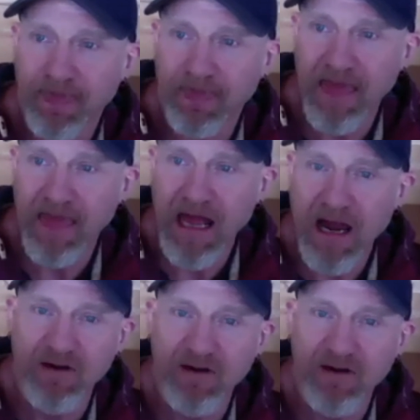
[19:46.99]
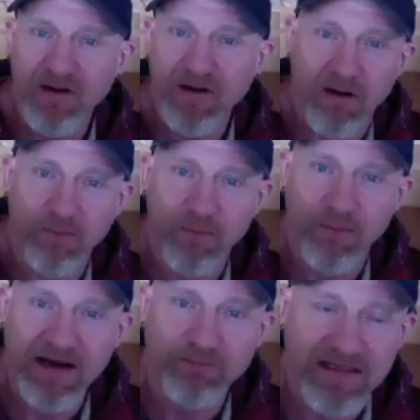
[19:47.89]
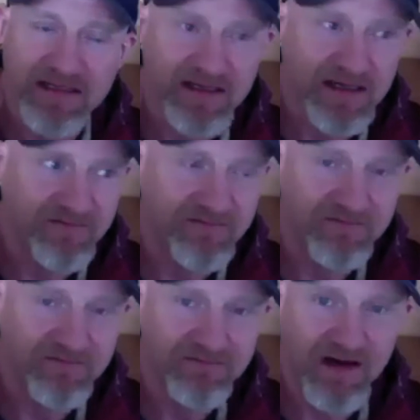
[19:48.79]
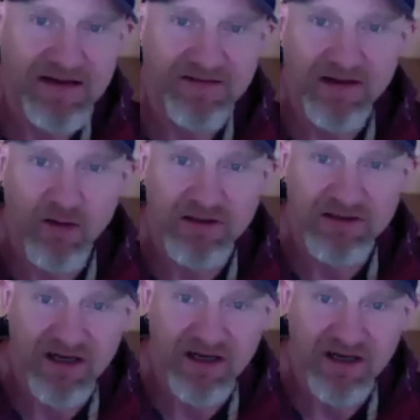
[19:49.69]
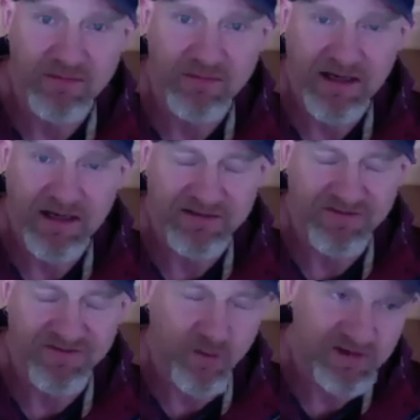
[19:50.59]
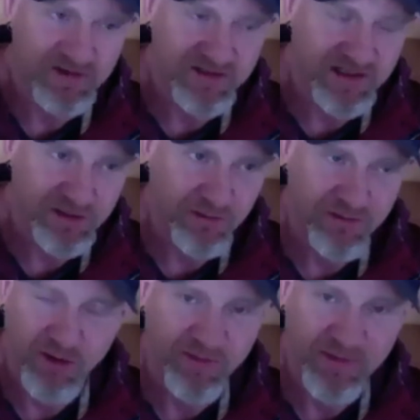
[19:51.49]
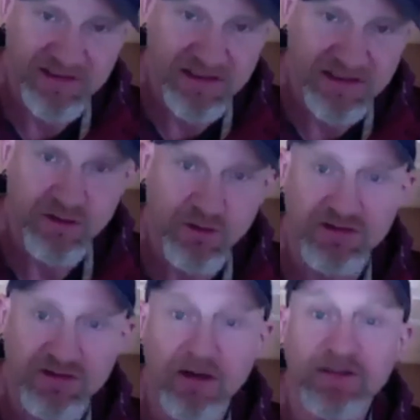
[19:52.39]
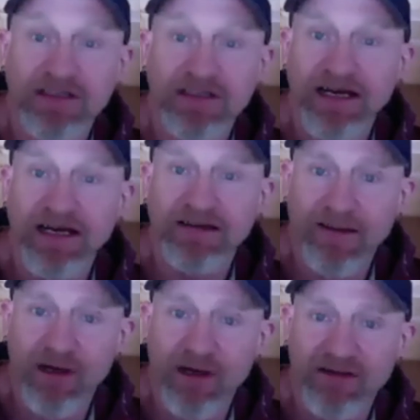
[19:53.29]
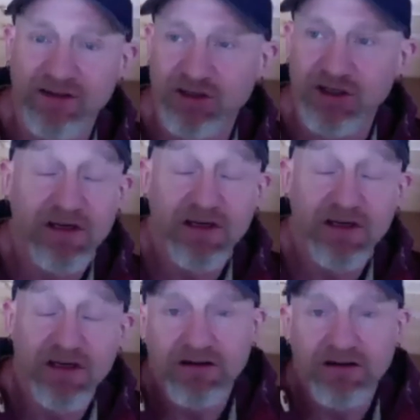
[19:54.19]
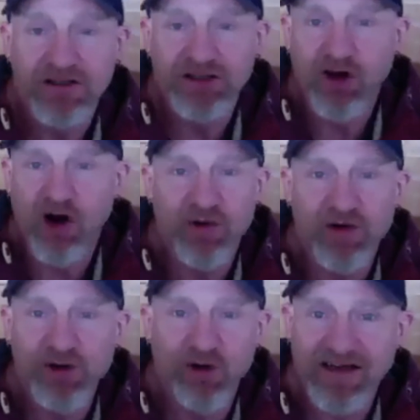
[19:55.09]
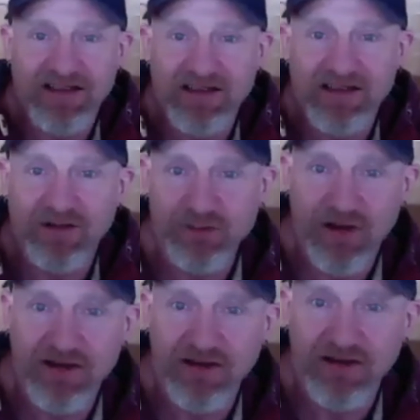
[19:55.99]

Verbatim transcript: the only way to stop being busy in the long term is to force the issue and not be busy in the short term, to take that breathe, to, sh to sharpen your axe, so to speak.